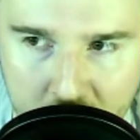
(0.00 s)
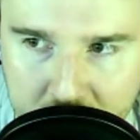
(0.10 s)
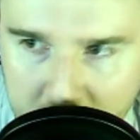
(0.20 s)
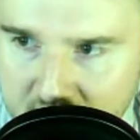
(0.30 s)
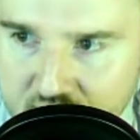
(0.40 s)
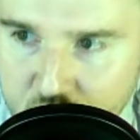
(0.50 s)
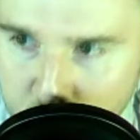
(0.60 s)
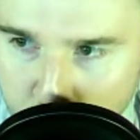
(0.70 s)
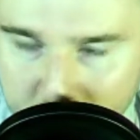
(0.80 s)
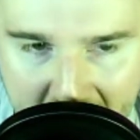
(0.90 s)
plus
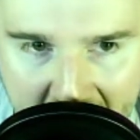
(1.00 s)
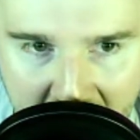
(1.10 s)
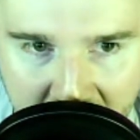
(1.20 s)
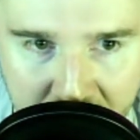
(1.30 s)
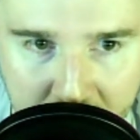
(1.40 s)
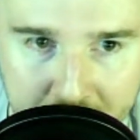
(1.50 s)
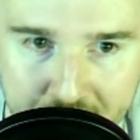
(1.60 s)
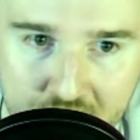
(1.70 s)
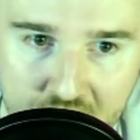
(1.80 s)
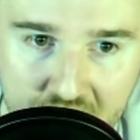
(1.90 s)
2.5.
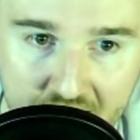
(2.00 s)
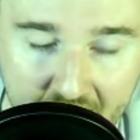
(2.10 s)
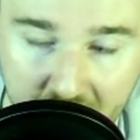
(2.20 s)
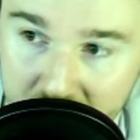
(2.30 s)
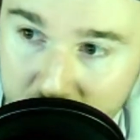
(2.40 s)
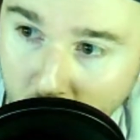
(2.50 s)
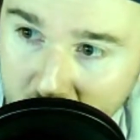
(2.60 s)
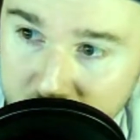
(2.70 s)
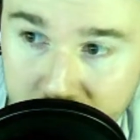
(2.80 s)
And if you wanted to,